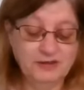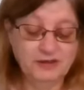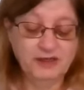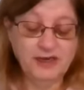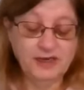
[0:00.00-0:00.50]

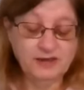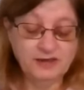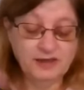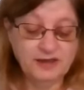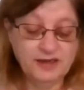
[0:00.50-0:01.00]
So
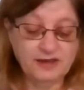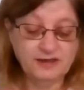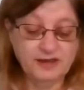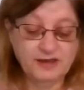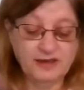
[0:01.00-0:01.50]
connecting
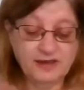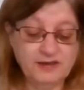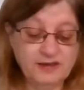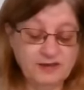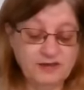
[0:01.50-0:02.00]

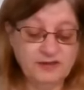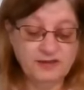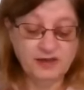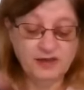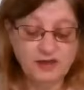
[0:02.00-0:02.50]
to
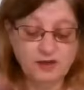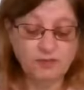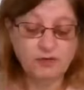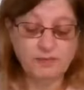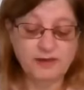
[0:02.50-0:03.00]
see
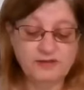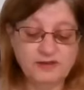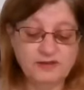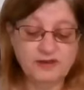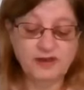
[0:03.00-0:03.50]
what
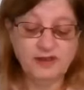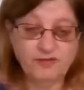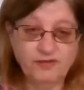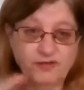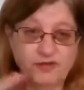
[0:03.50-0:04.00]
message they
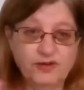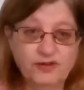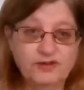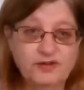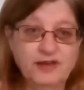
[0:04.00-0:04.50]
have for
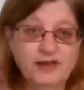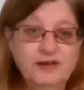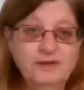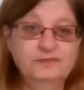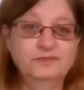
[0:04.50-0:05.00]
us today.